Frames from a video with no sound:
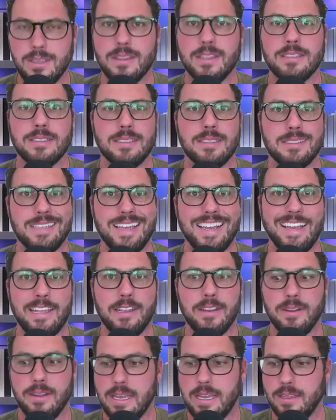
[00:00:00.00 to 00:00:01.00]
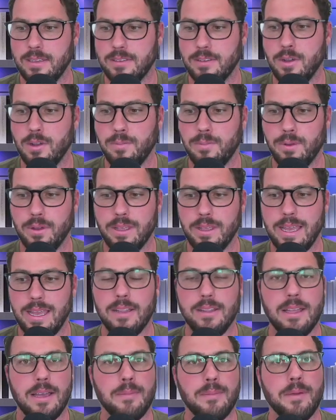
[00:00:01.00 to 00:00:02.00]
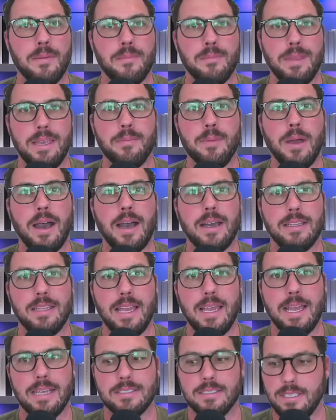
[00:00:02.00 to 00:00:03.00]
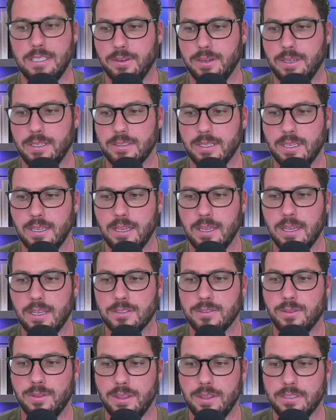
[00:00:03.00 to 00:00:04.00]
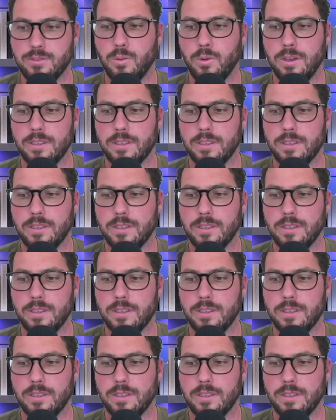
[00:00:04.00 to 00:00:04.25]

entire Notebooklm mini podcast series. So this was